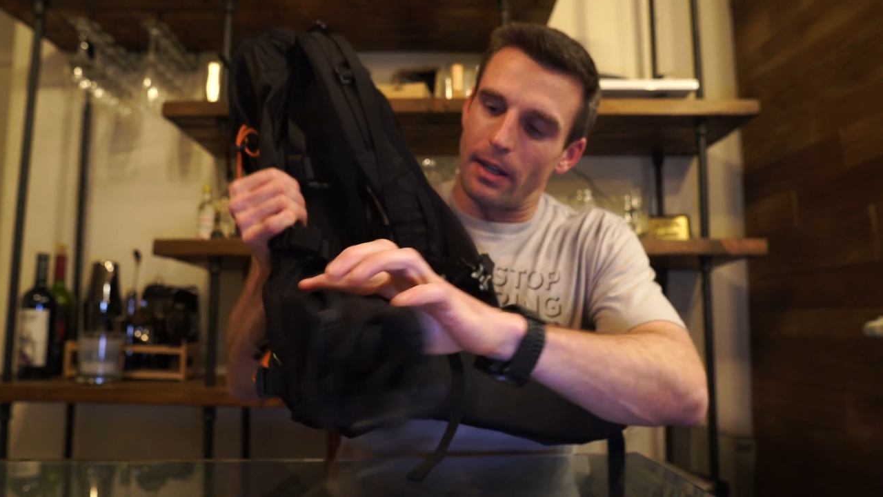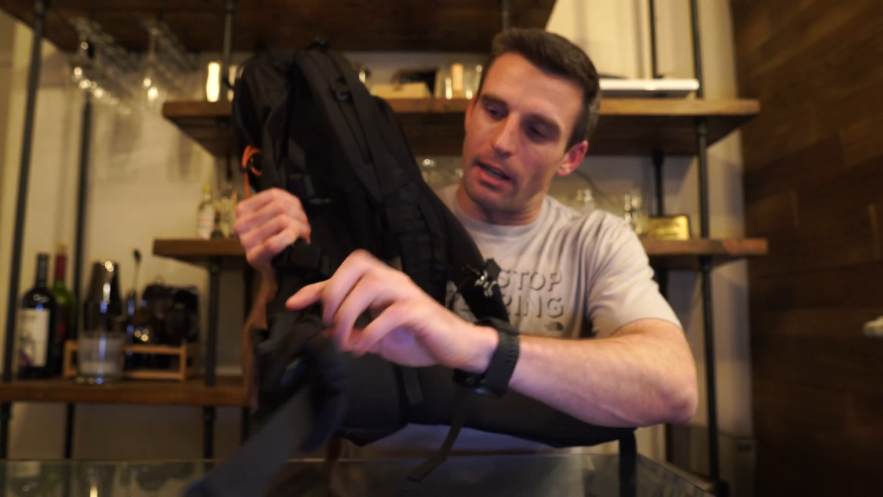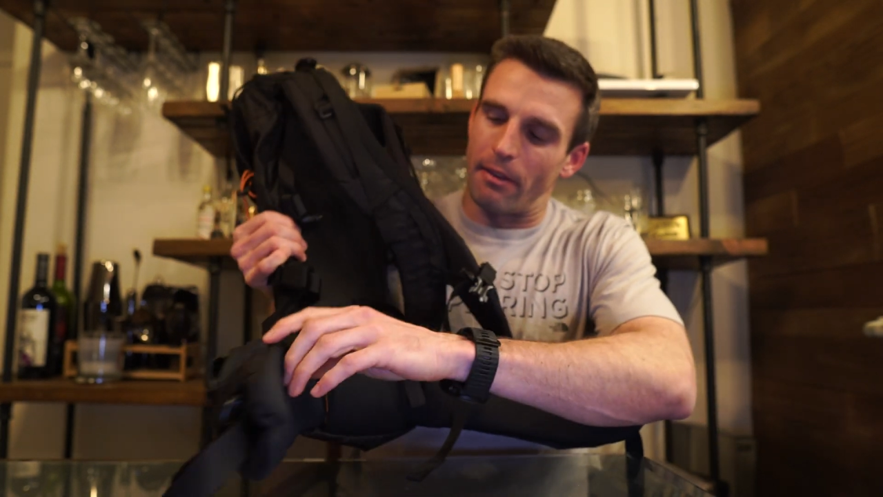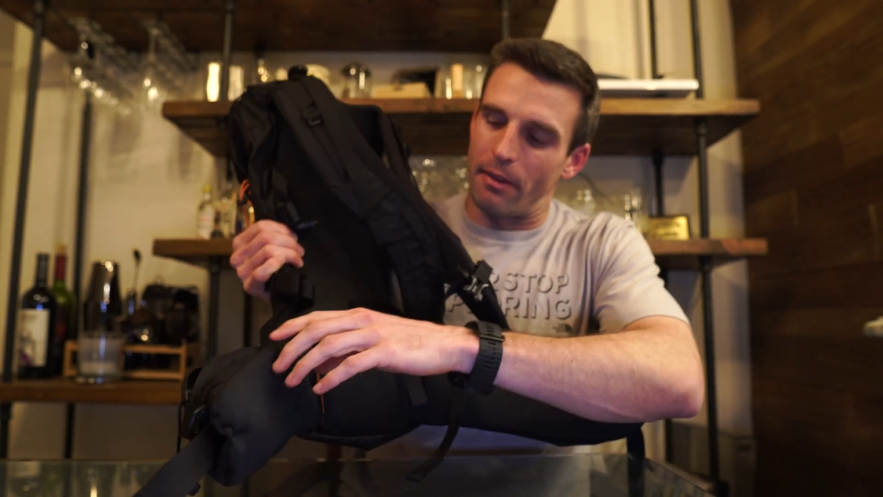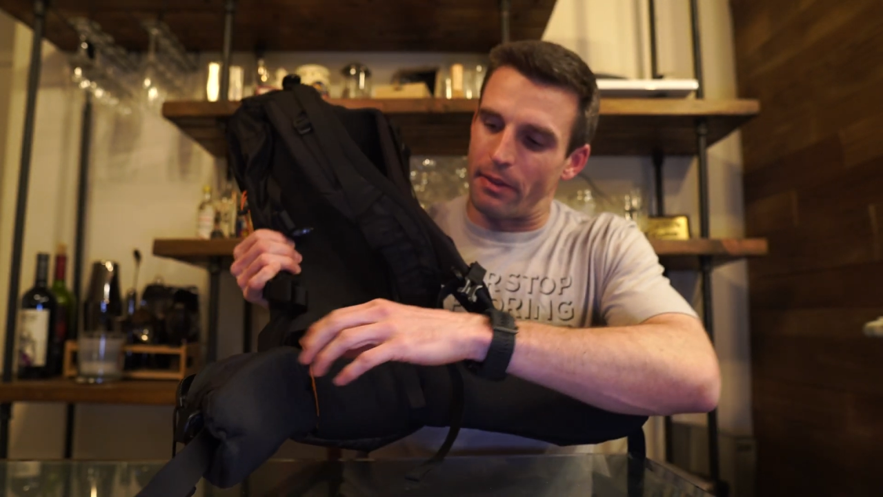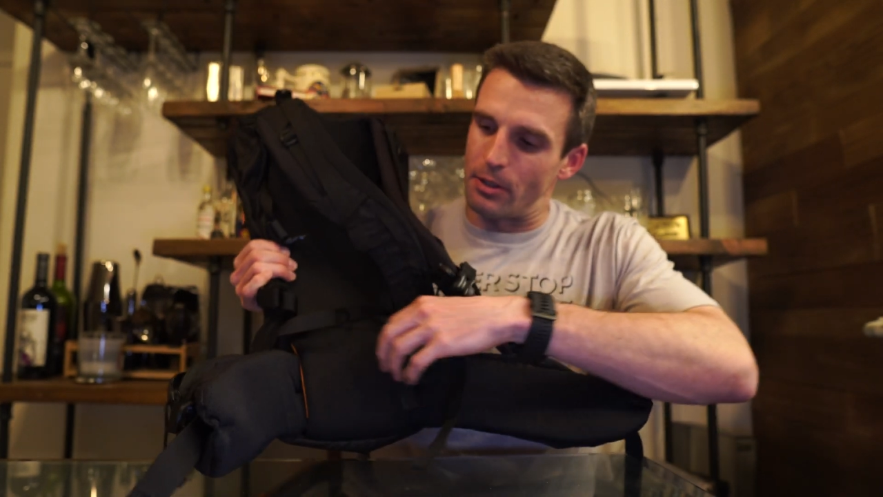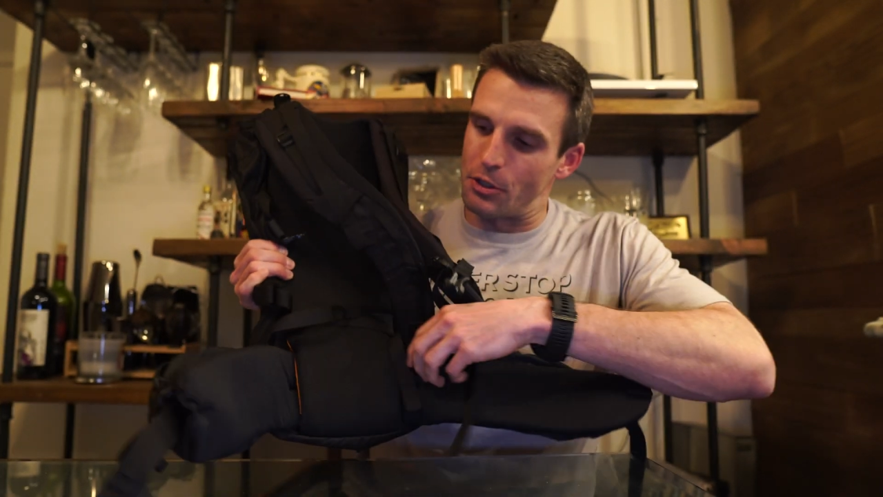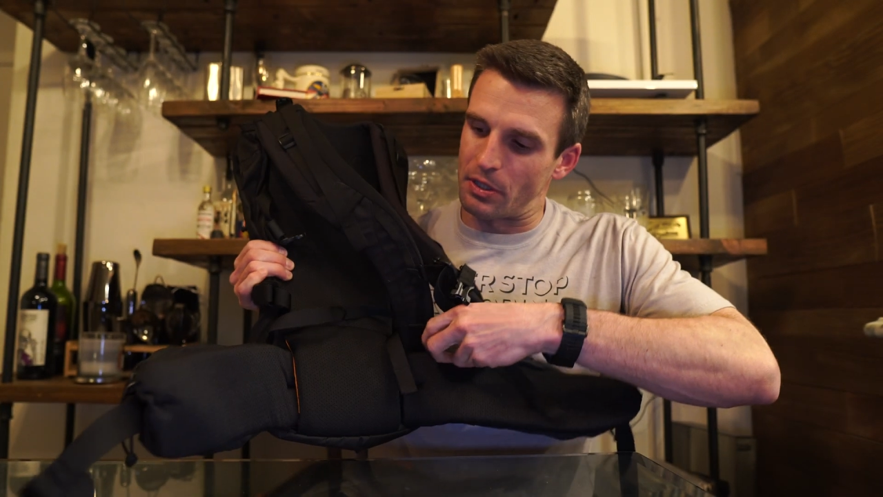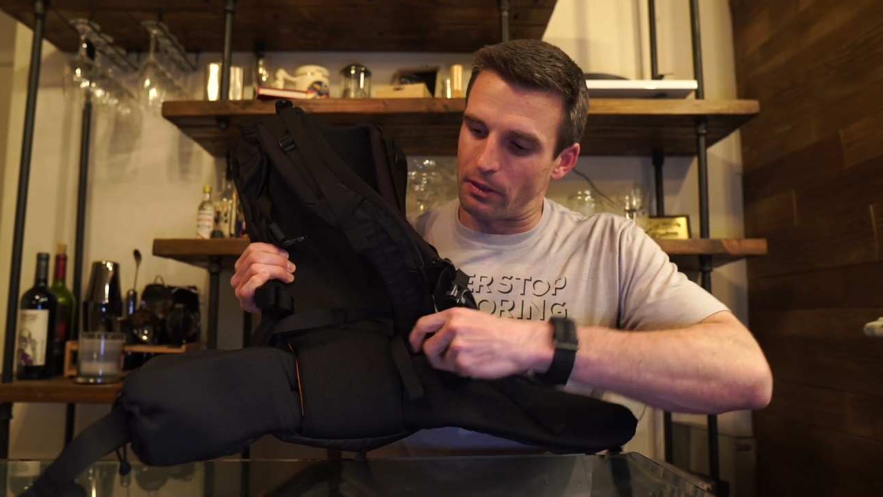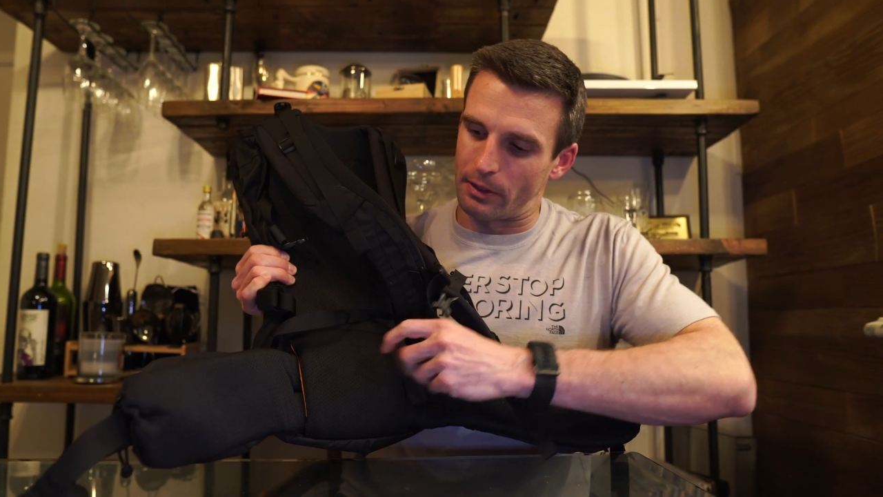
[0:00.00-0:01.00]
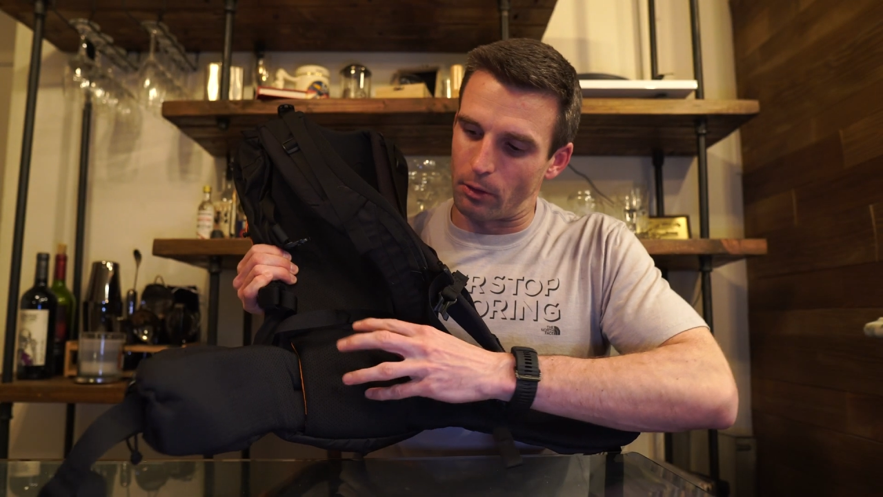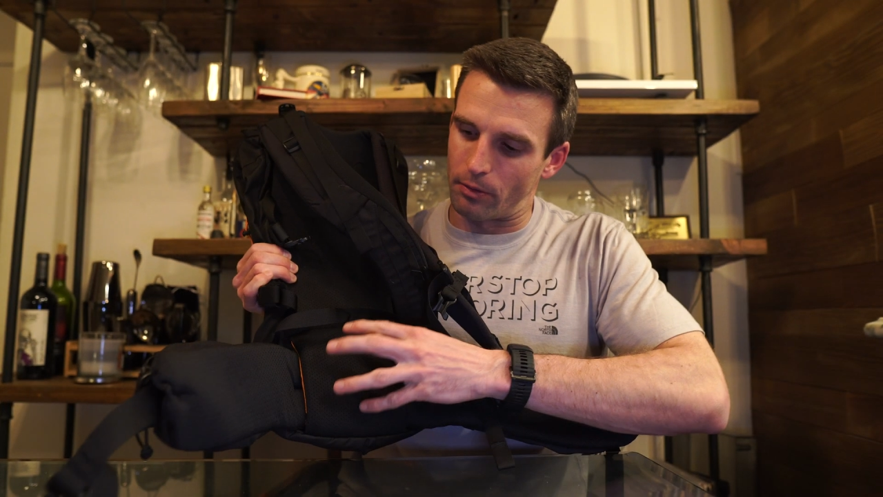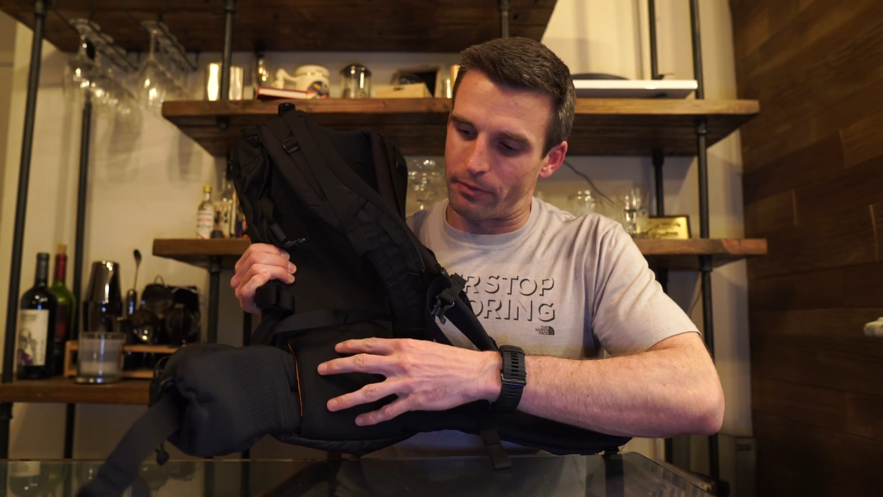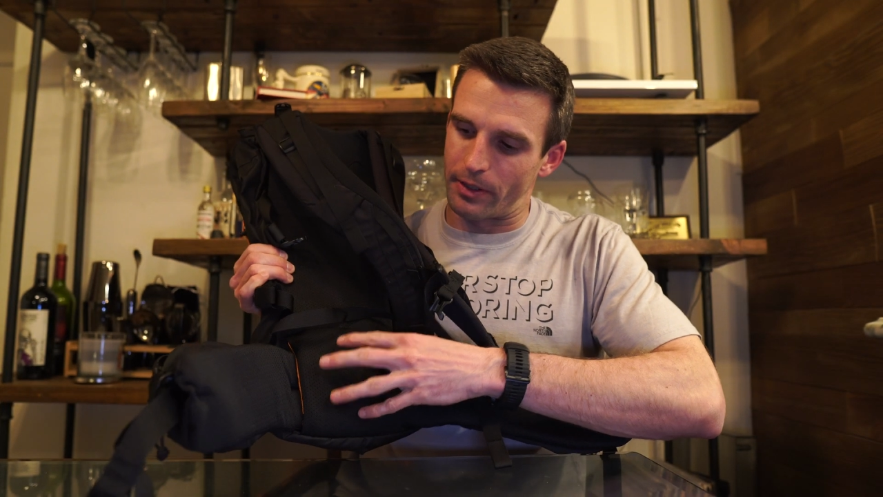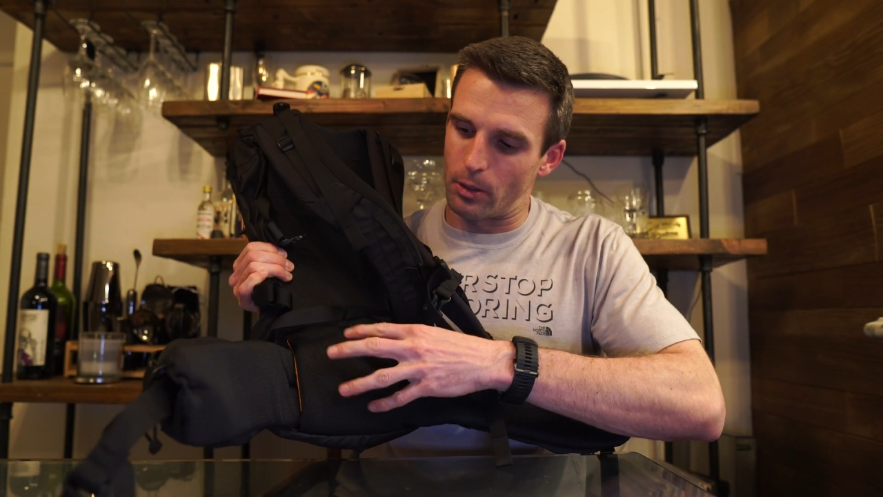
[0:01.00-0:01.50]
and then there's just a little
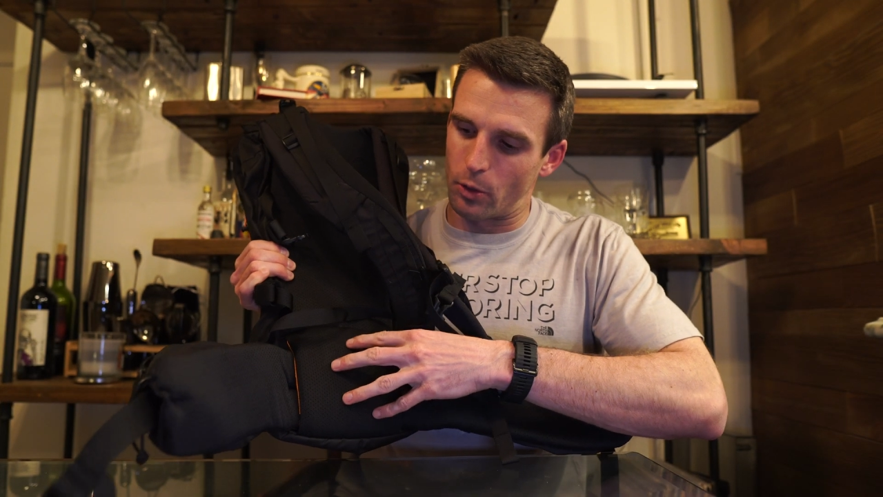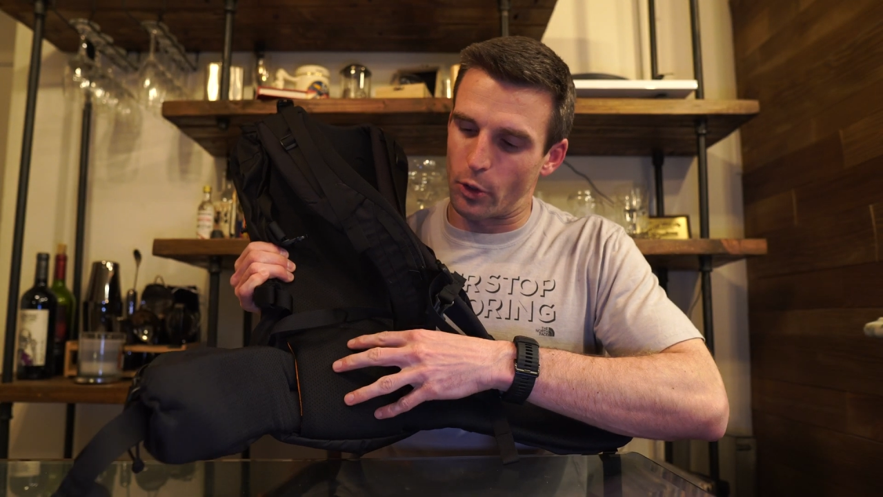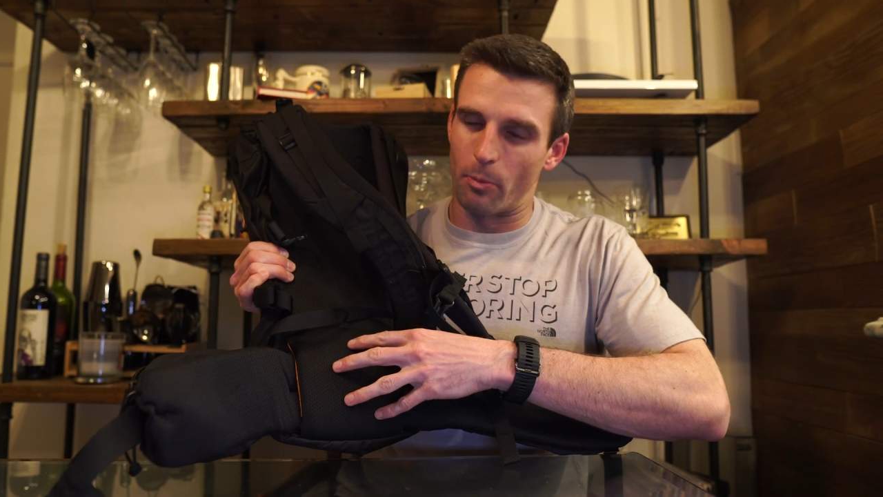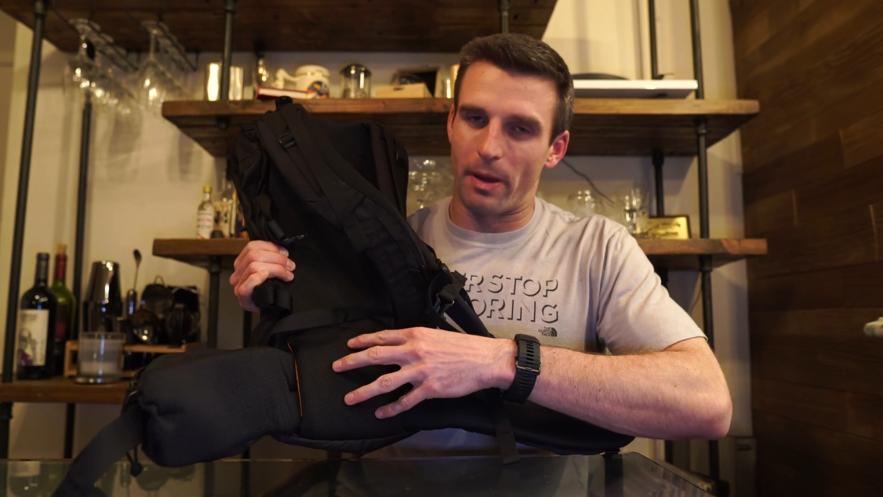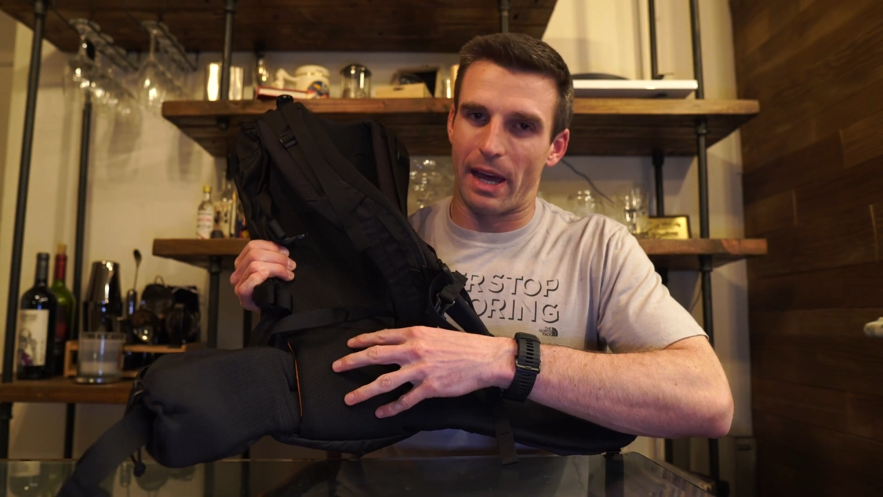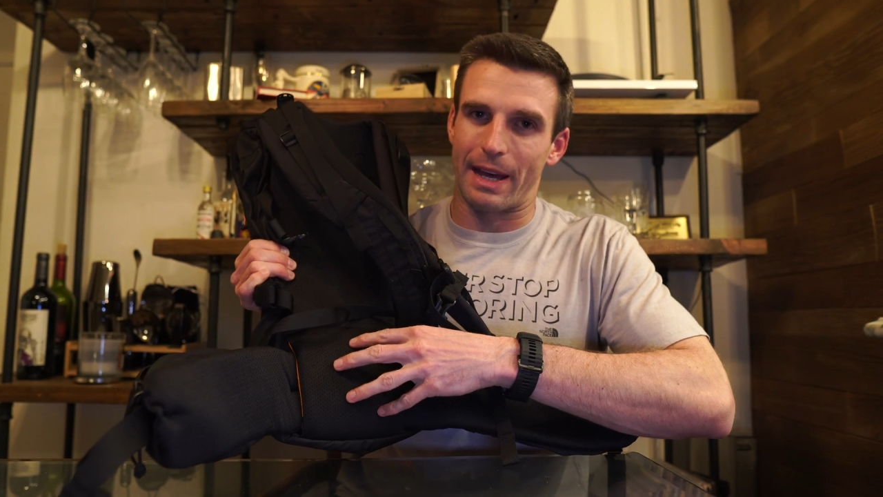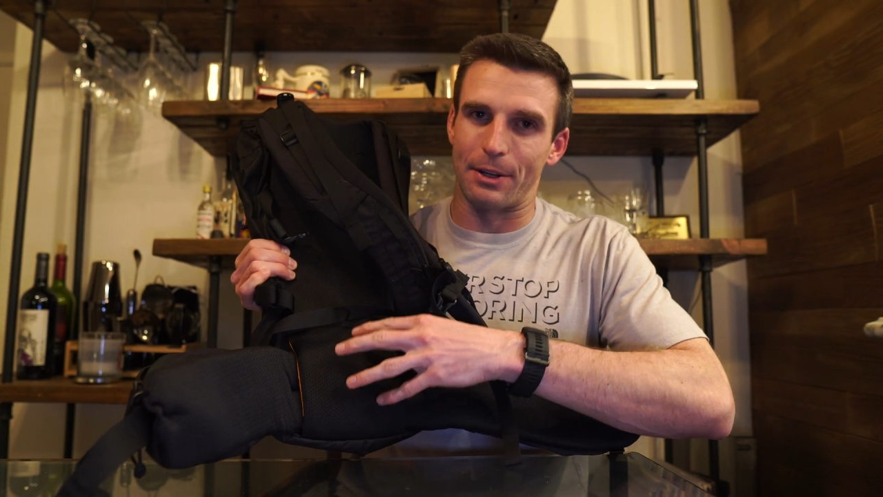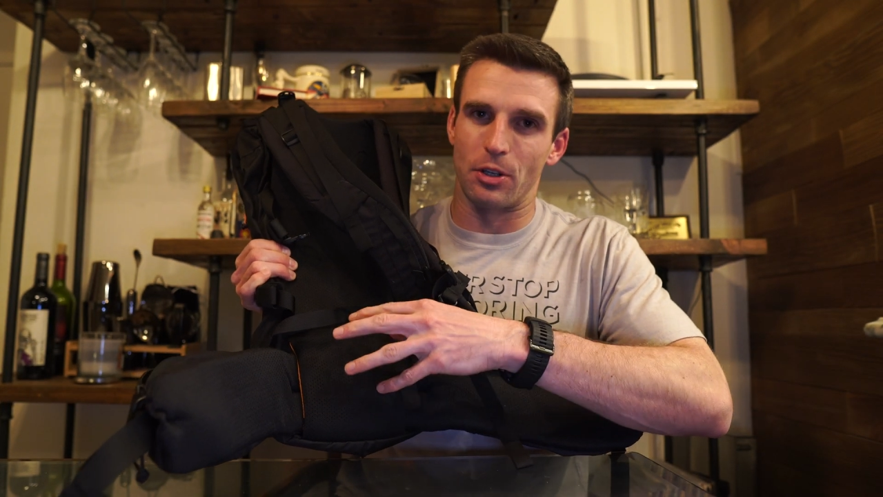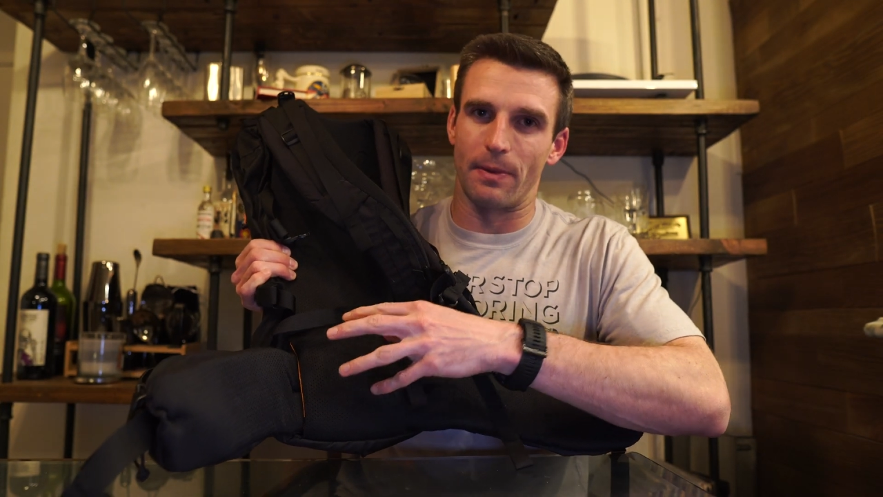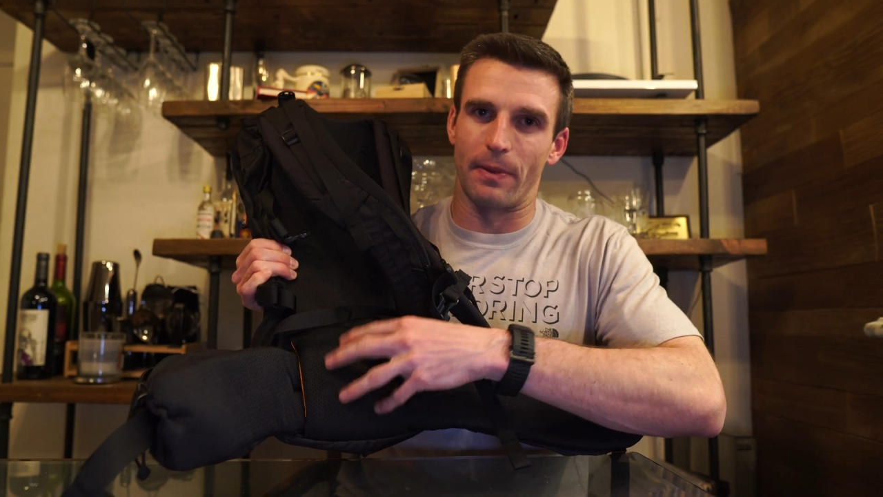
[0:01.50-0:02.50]
Velcro patch